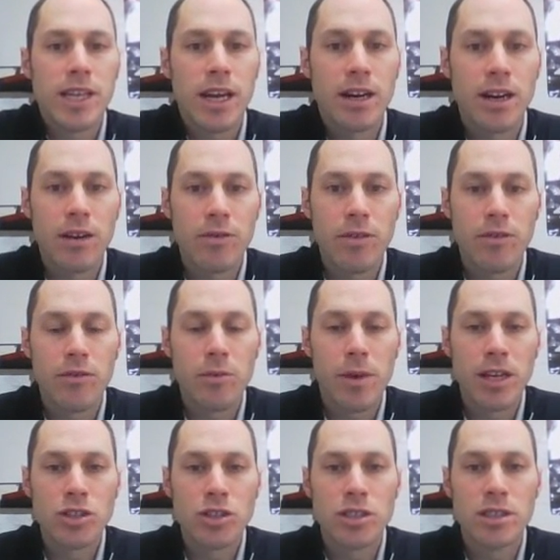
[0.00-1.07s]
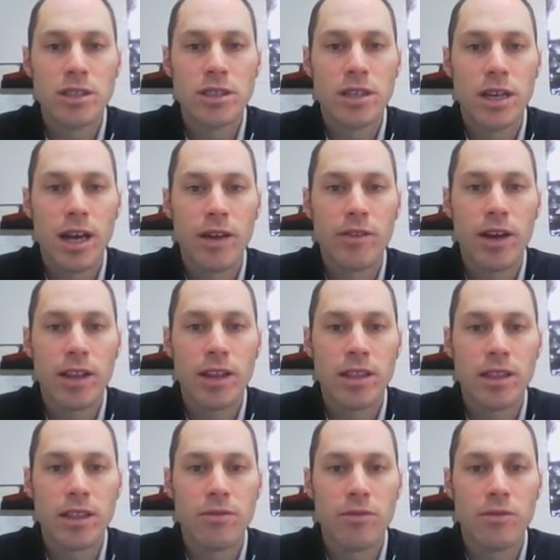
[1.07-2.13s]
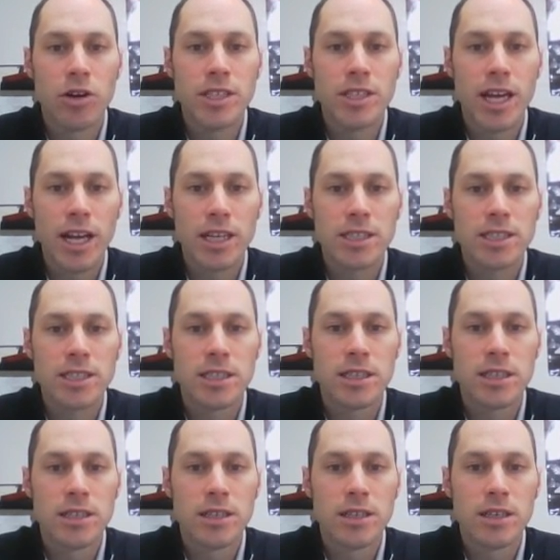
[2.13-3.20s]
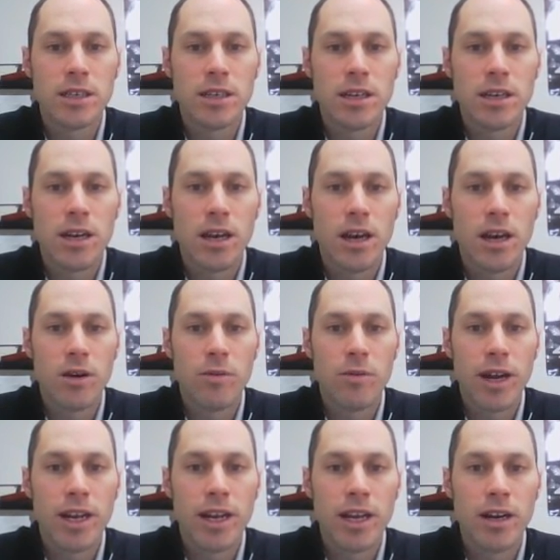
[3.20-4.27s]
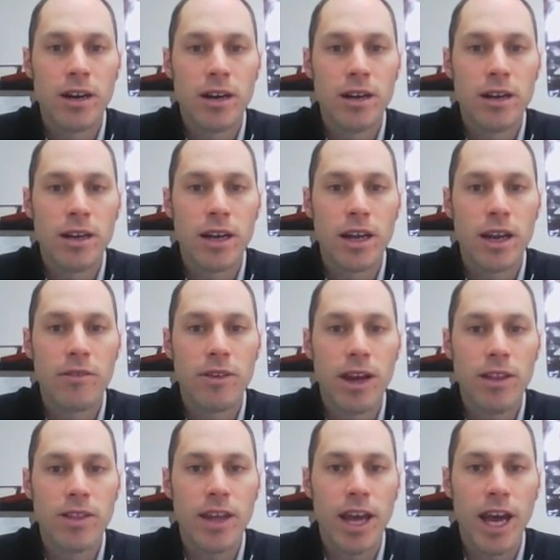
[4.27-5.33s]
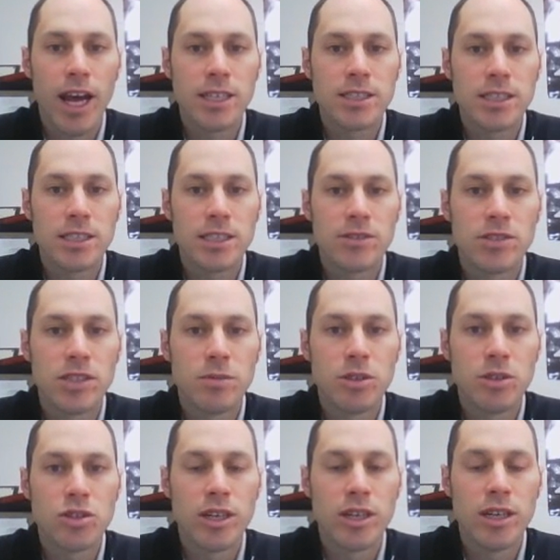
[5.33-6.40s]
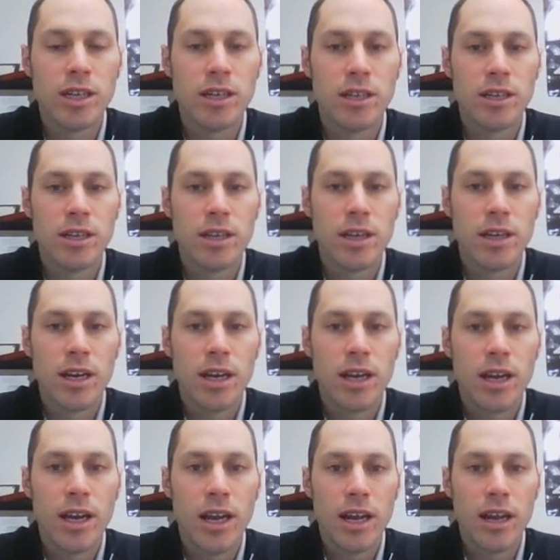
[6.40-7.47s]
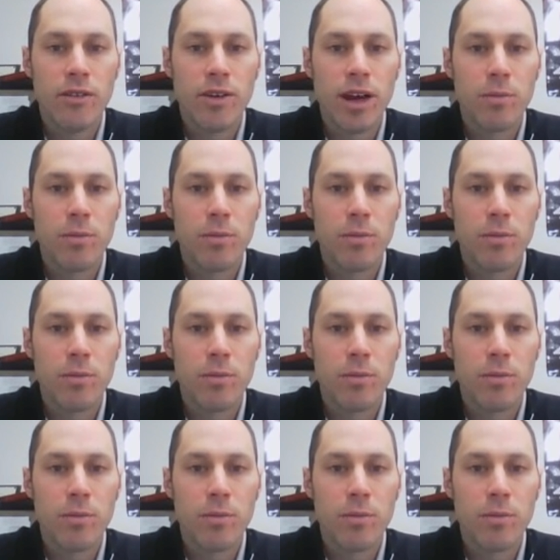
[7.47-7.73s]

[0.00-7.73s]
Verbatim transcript: is that enough information? I've got the vertex uh, right here, and I've got the axis of symmetry, and I've